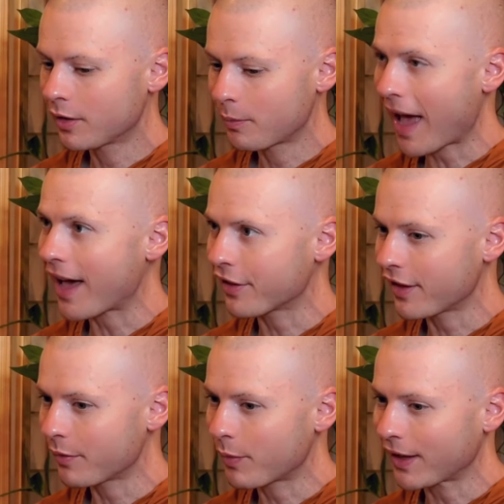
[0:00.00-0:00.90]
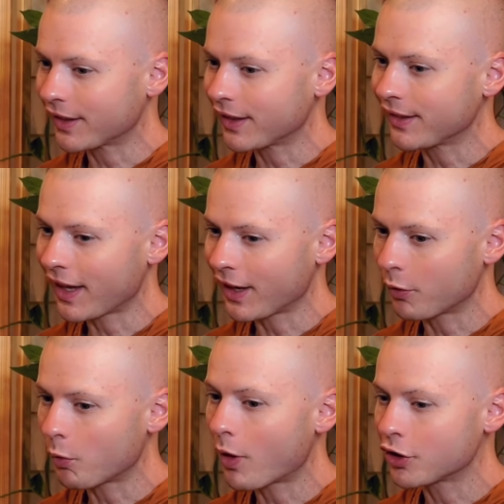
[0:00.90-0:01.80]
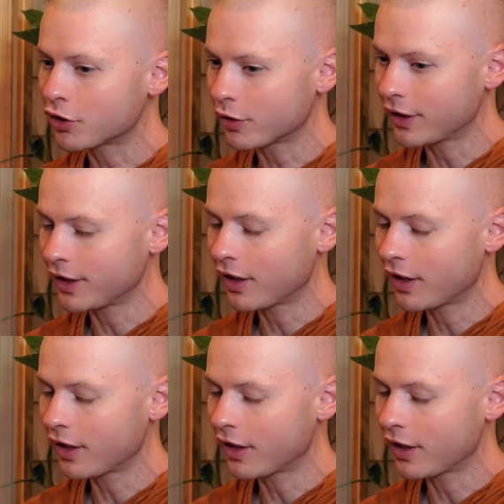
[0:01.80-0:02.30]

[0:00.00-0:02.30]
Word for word: path, basically saying one should